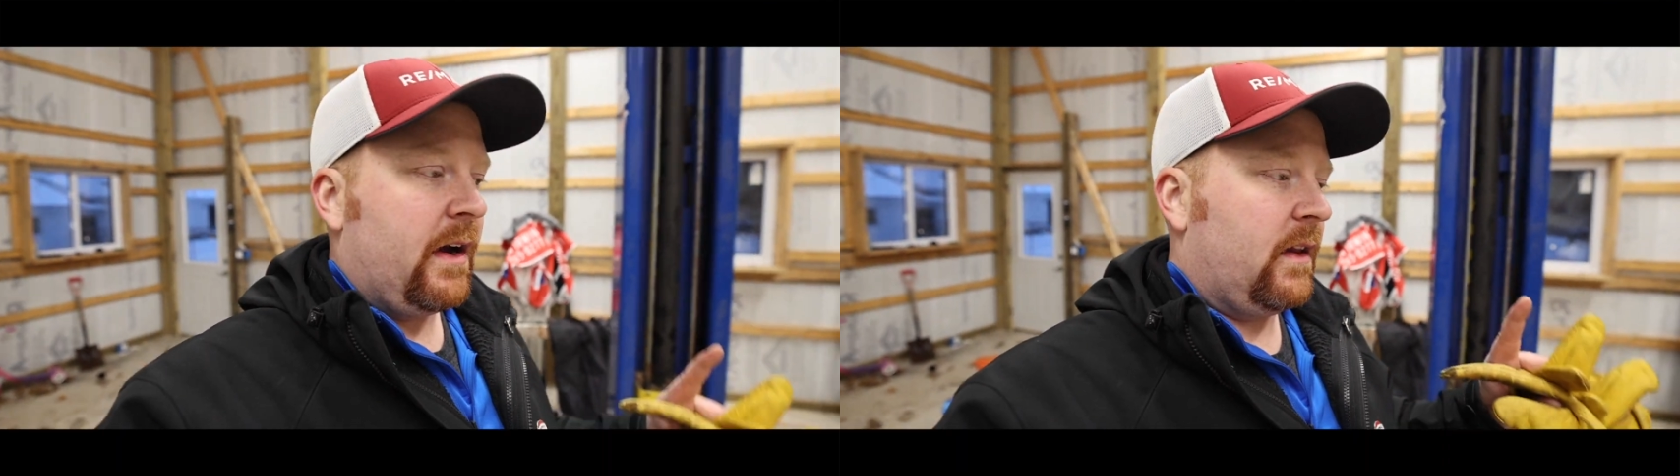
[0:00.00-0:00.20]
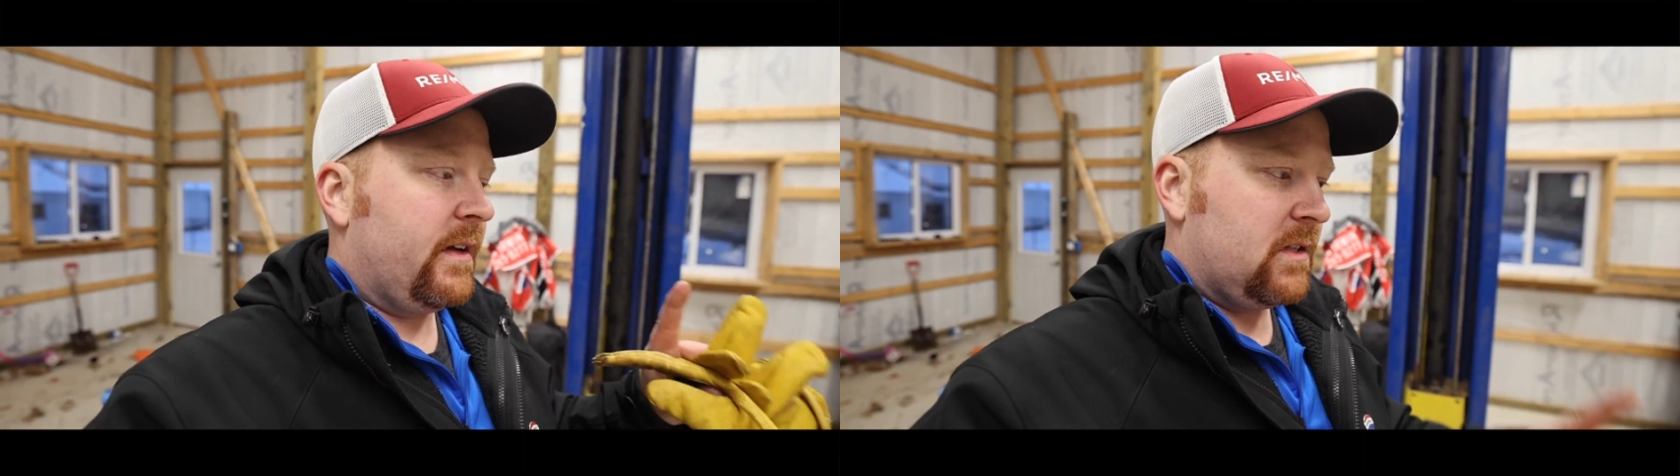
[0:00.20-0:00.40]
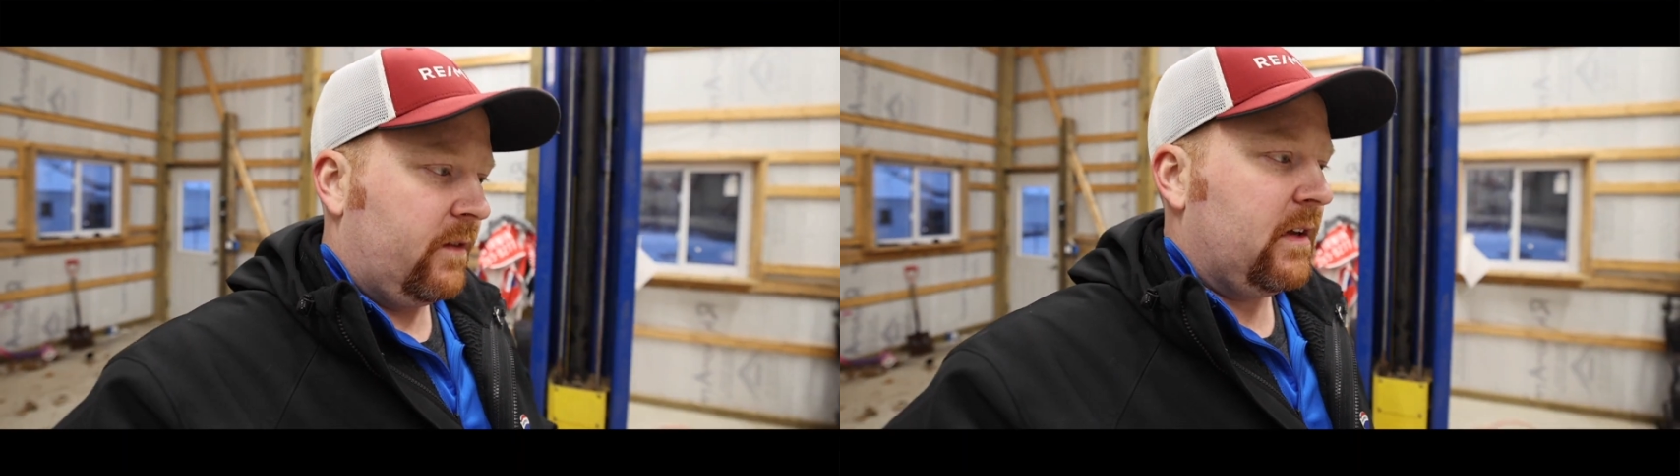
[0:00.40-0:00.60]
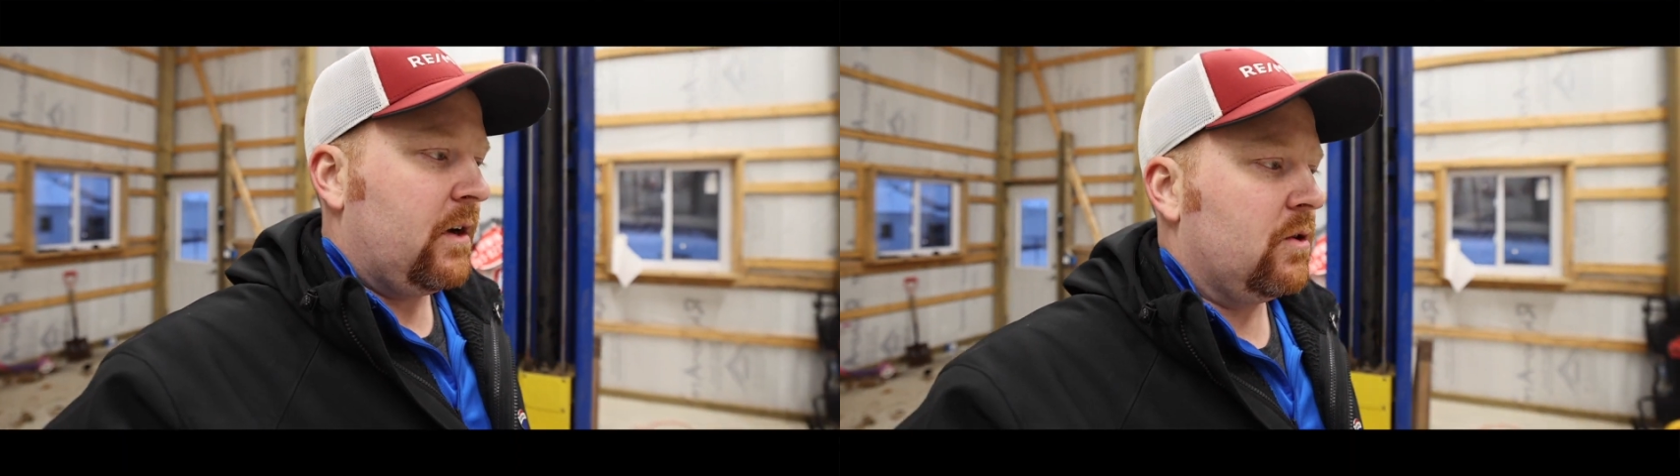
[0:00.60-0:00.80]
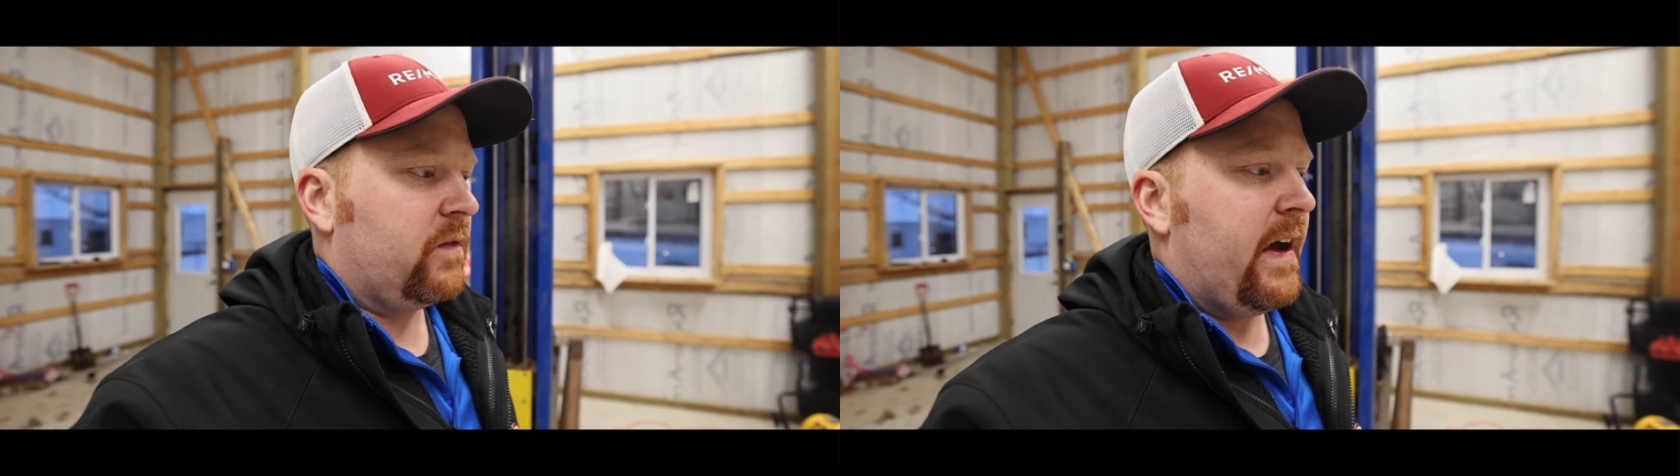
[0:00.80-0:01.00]
I like stuff that
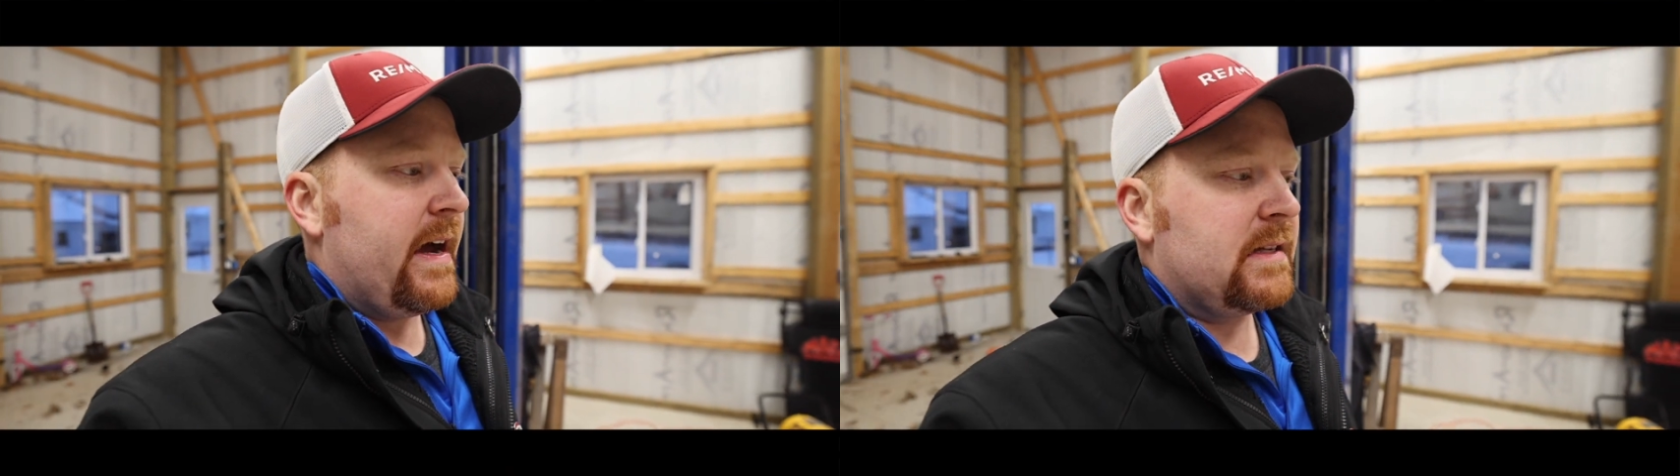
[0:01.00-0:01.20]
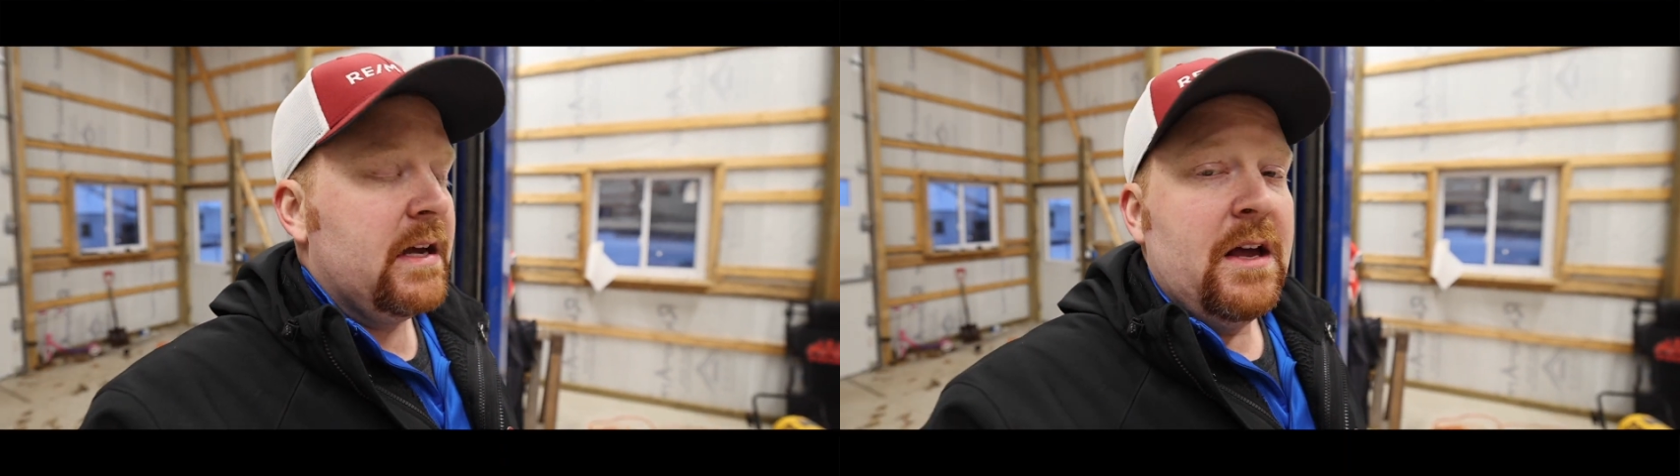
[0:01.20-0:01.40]
goes fast,